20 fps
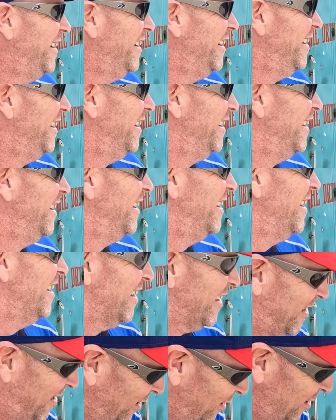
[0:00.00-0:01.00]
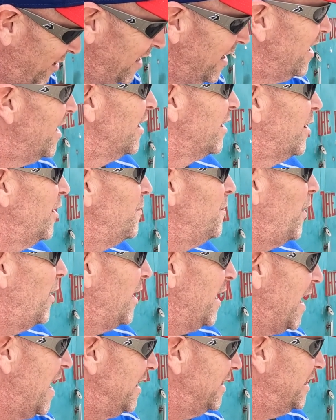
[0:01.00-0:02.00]
Good morning, good afternoon, good, good
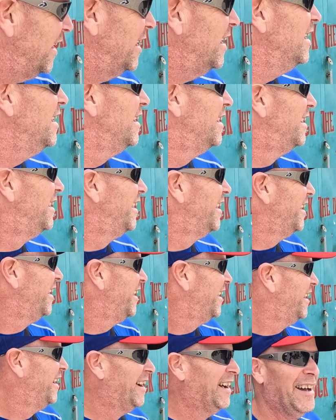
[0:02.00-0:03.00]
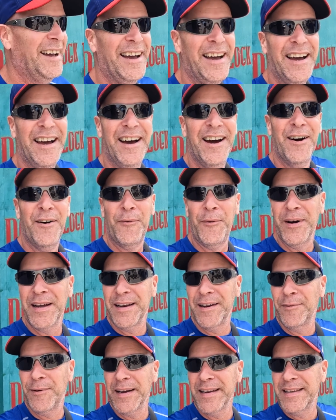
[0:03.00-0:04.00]
morning, Auntie.
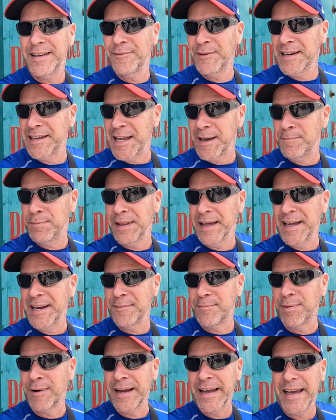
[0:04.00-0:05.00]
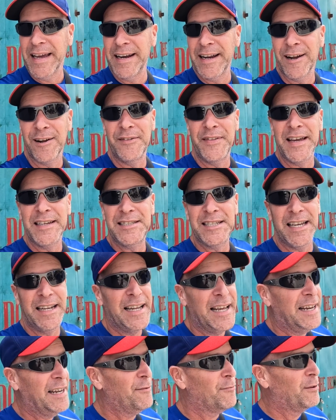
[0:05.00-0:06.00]
what, what, what they plan to bring in here, they said
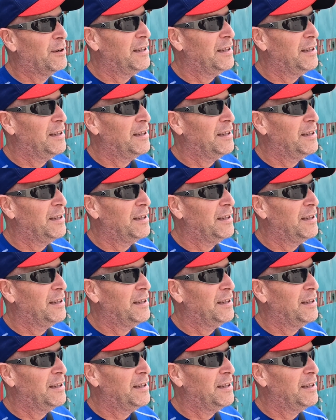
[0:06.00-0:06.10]
they didn't